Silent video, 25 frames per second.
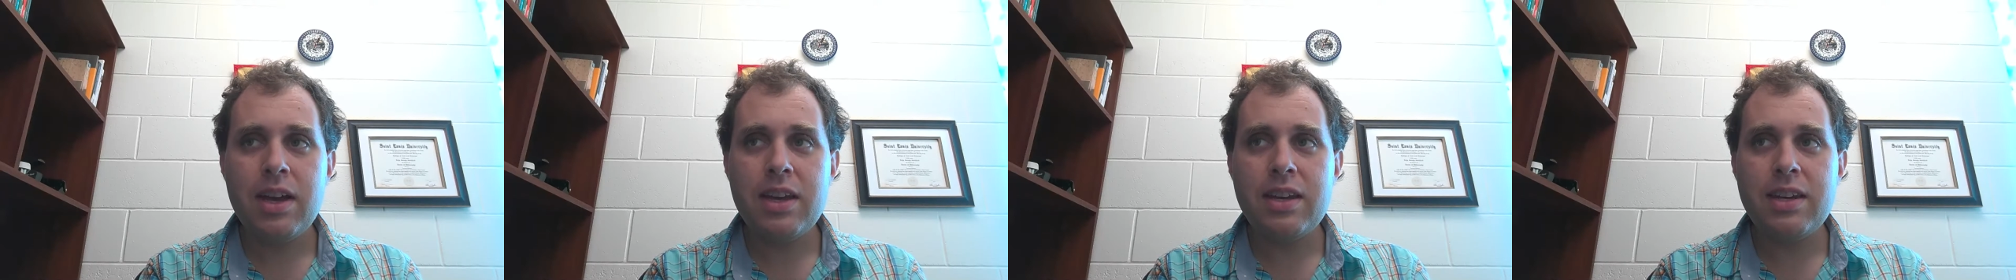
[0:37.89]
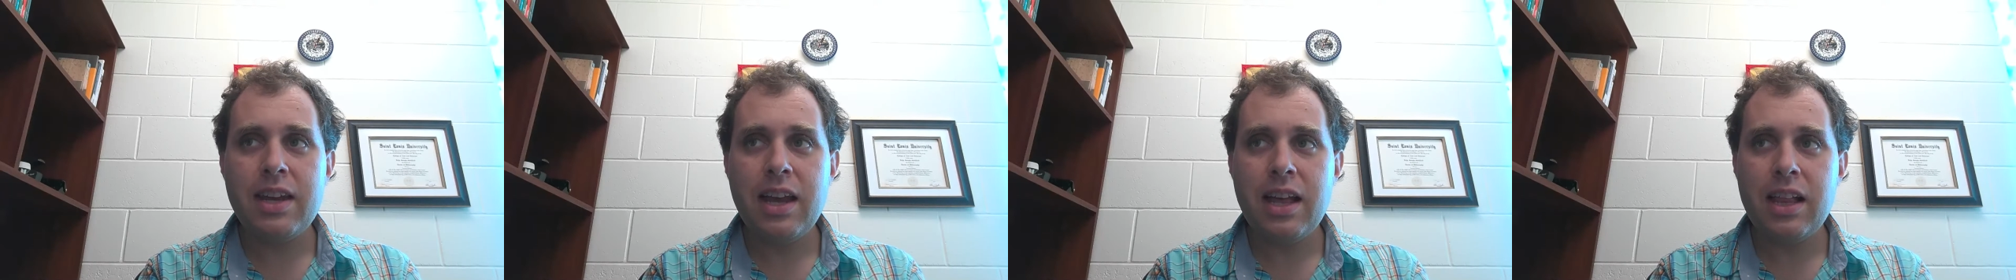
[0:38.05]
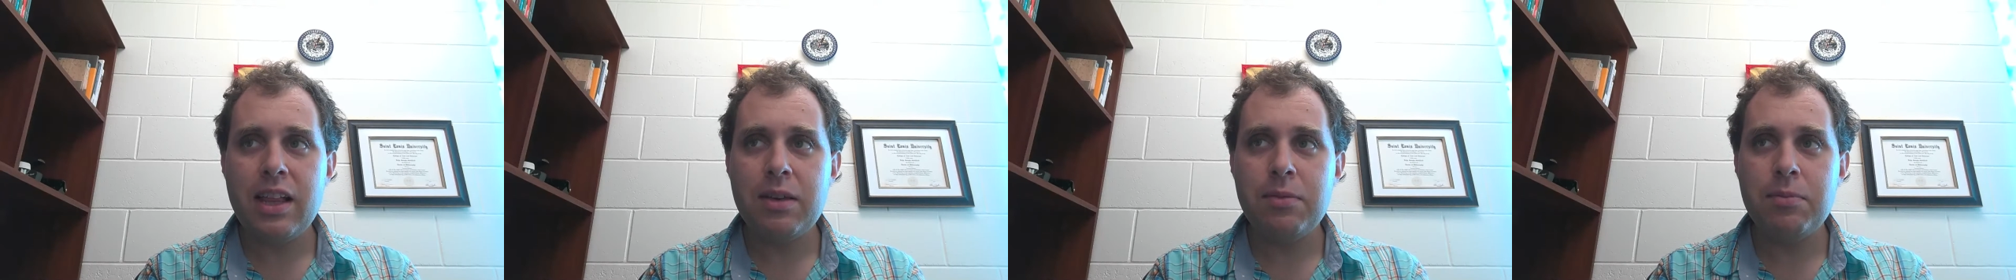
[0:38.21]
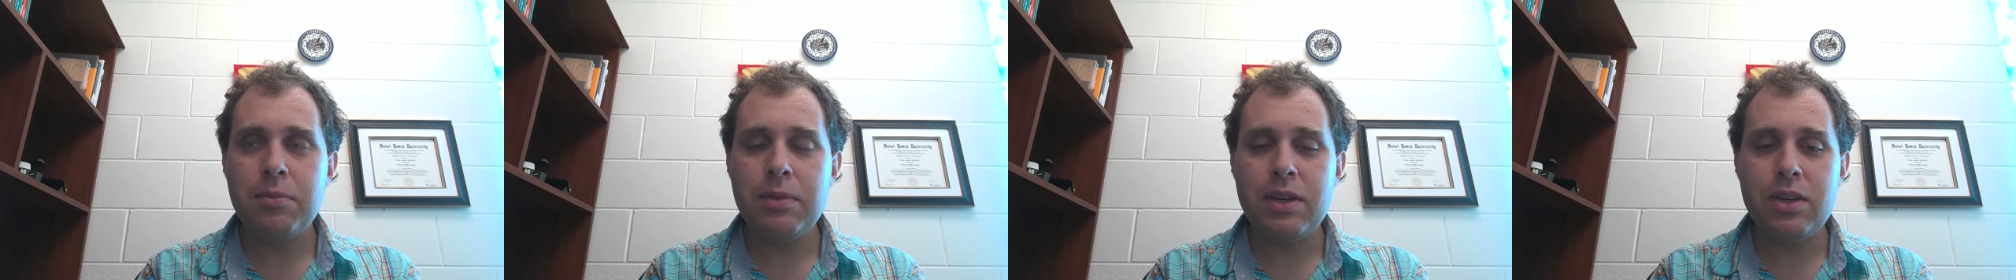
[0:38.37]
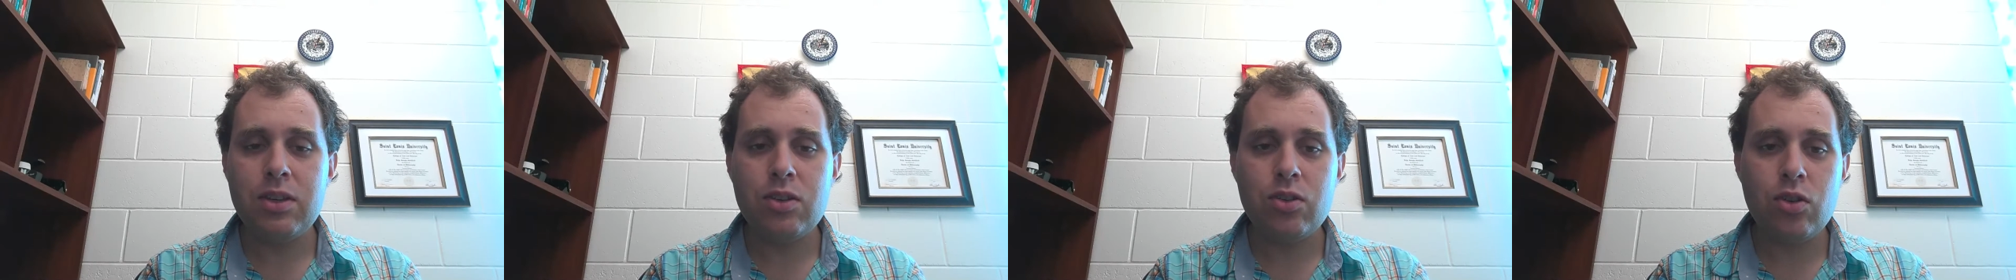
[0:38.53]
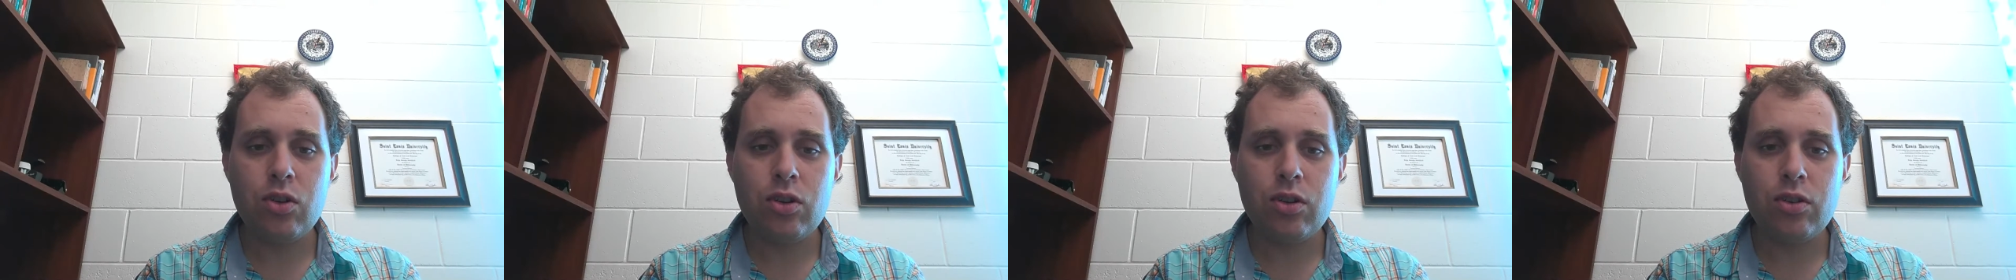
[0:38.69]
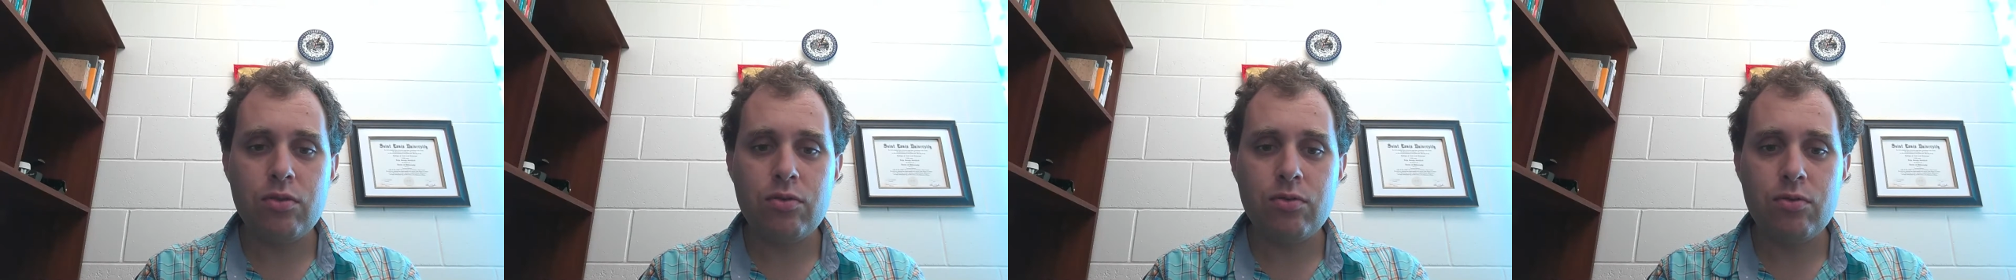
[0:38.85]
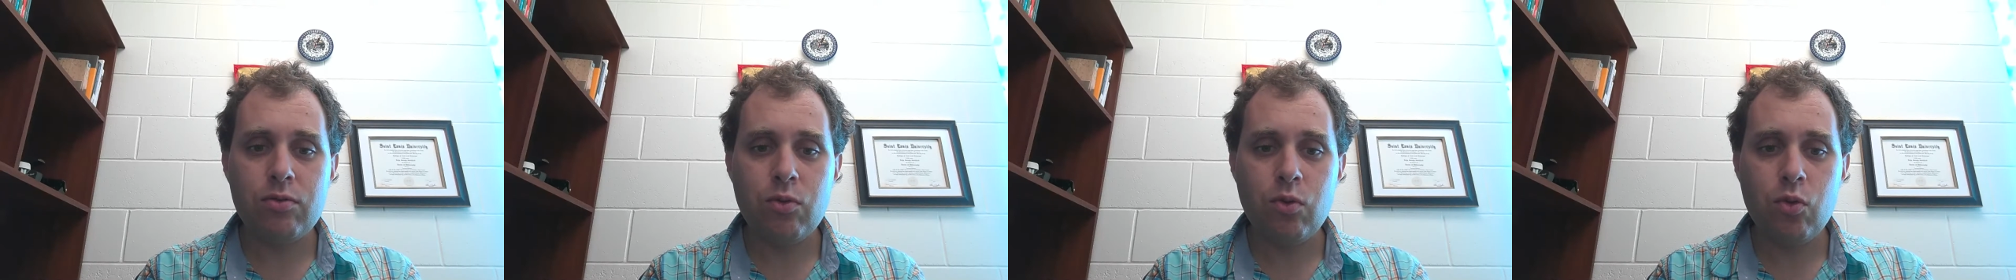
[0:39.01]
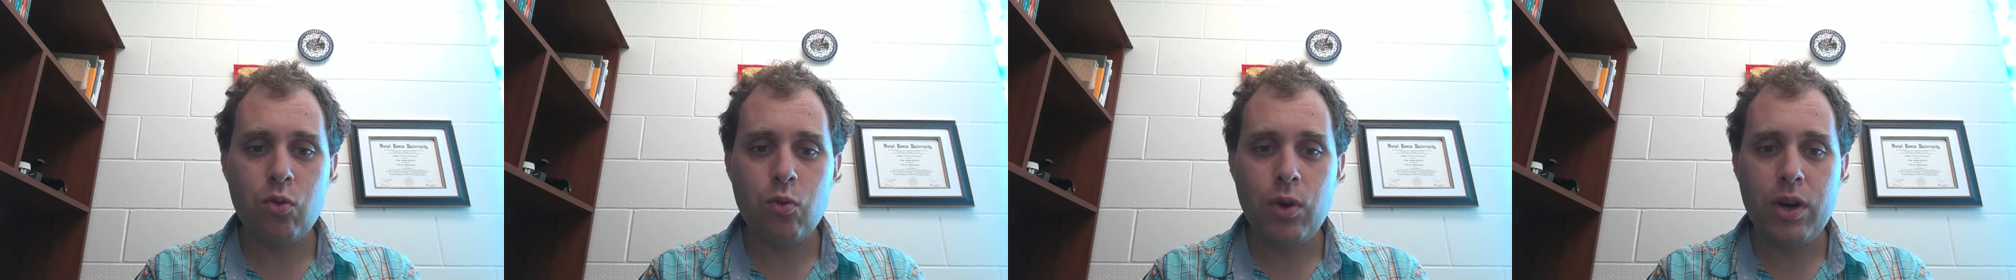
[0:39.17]
telling me sort of
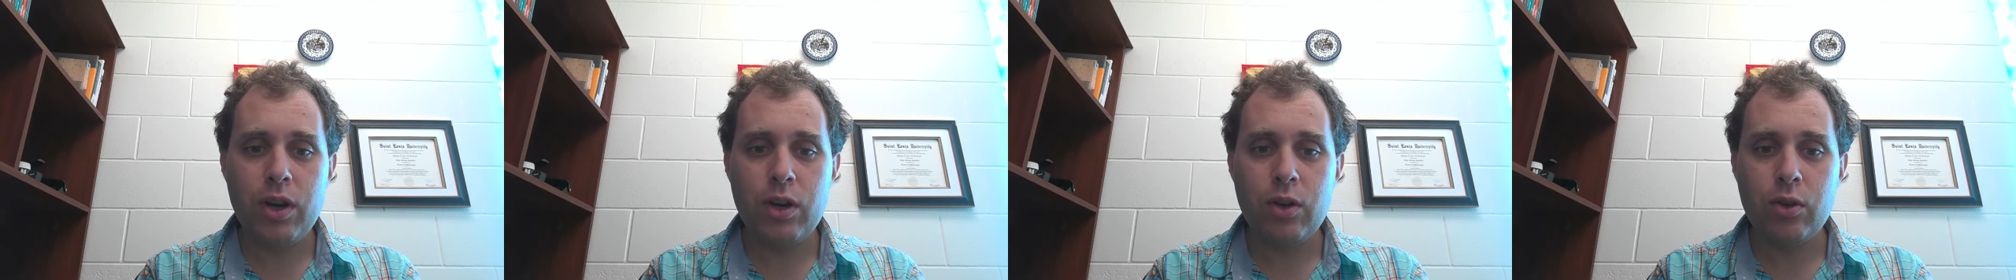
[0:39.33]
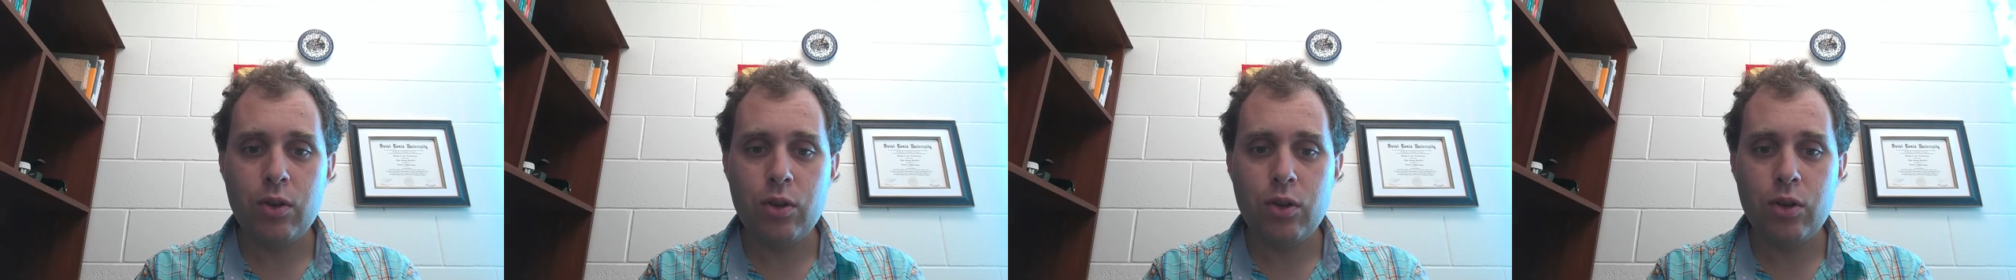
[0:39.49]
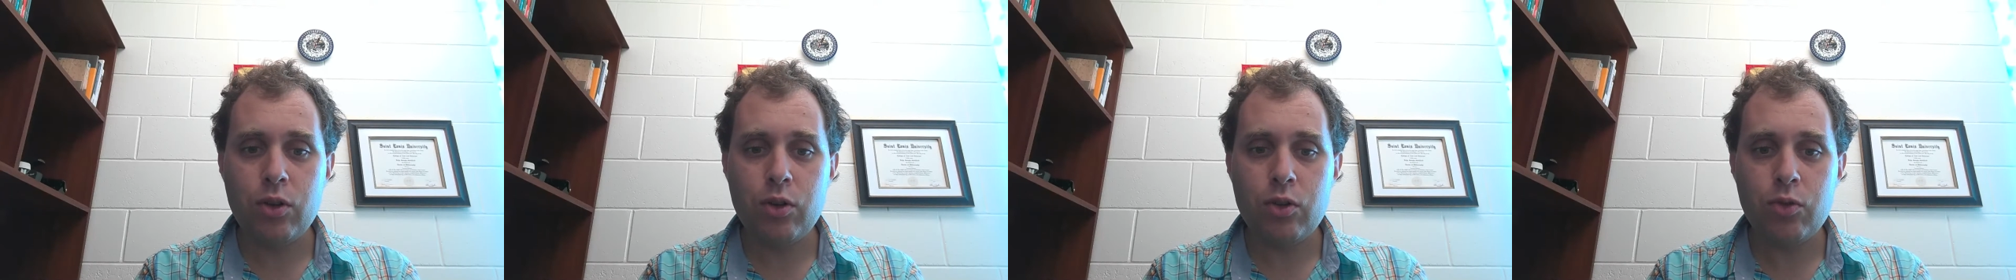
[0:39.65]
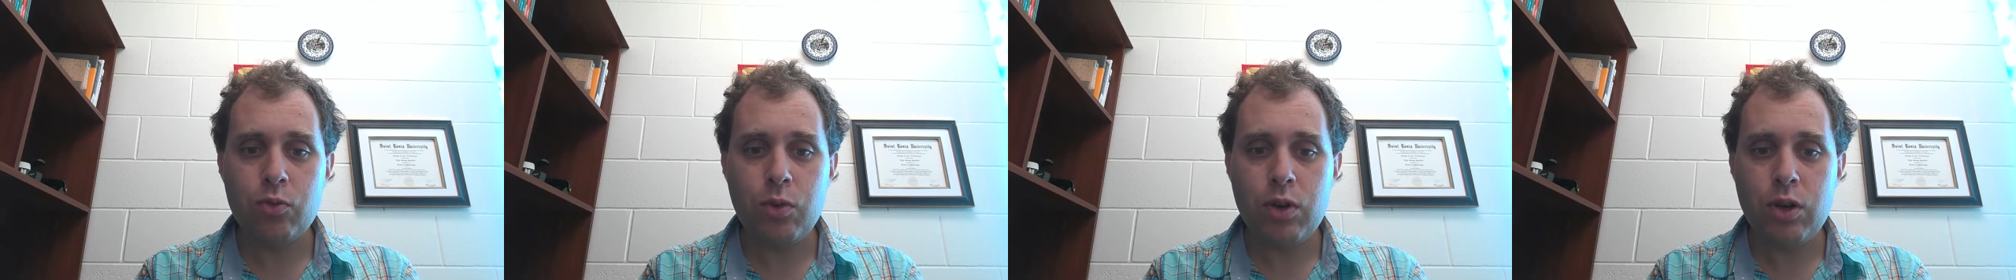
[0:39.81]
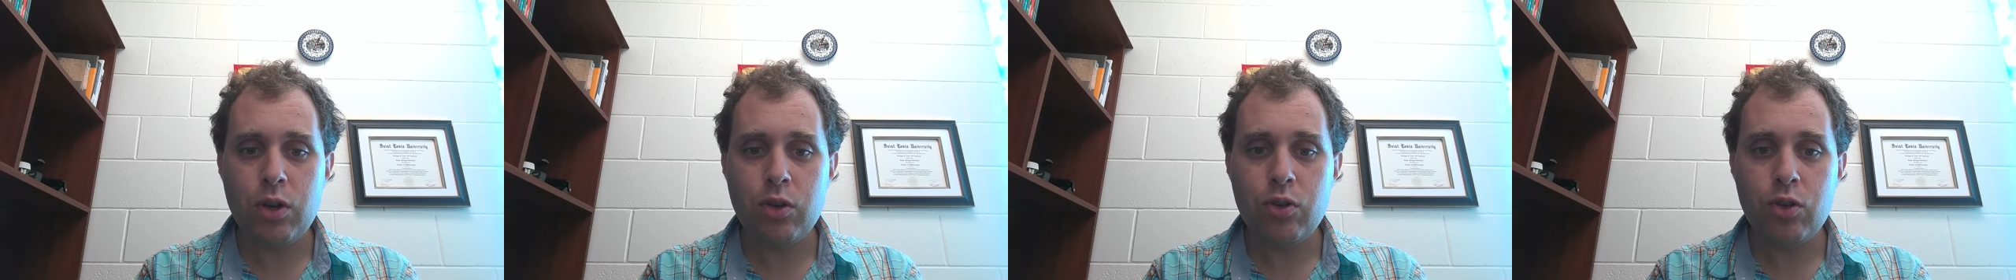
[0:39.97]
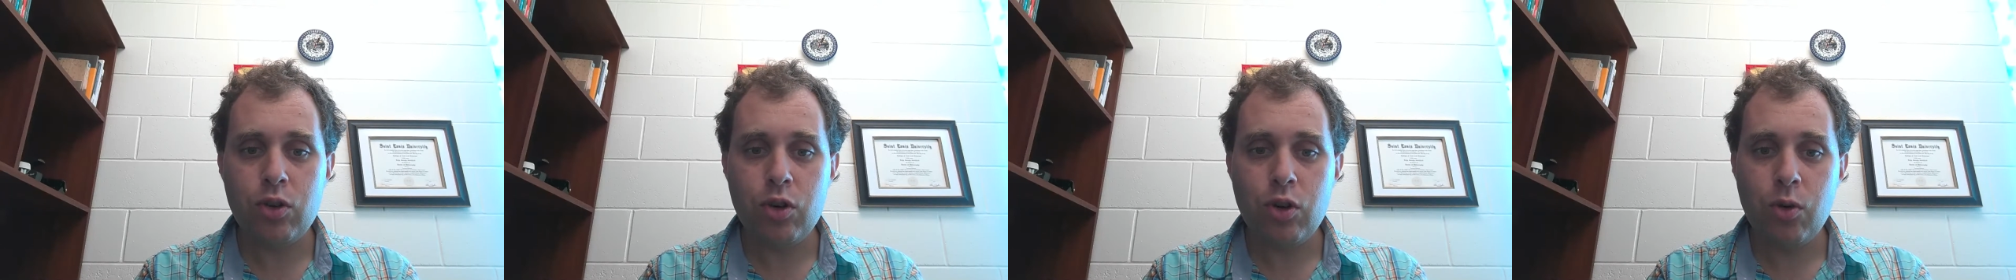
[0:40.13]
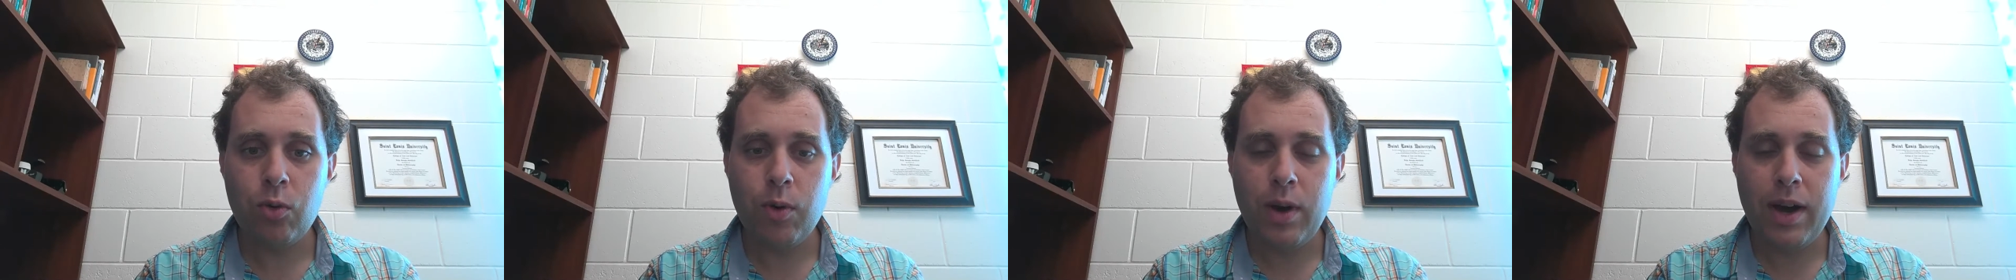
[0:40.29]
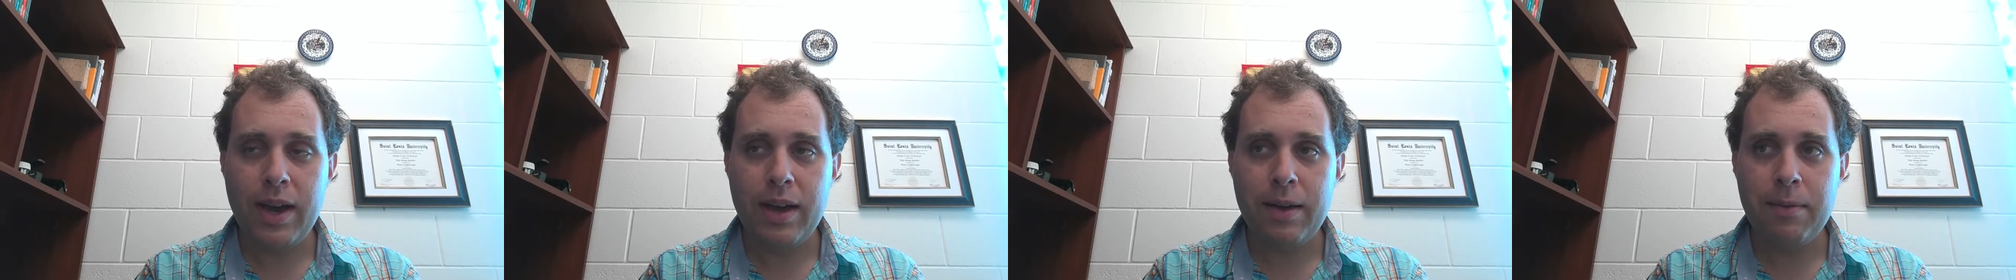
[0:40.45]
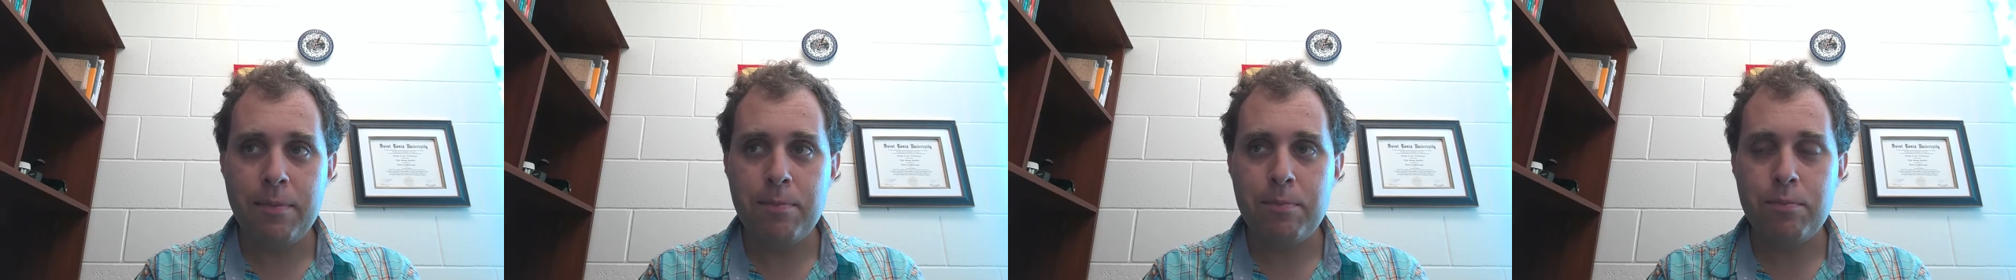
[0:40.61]
what you learned, what you took
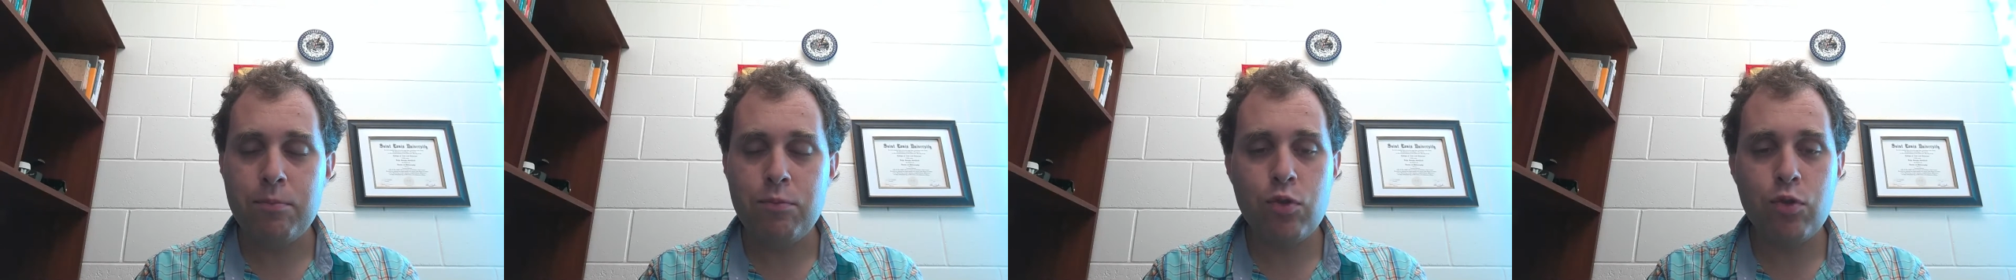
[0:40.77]
away.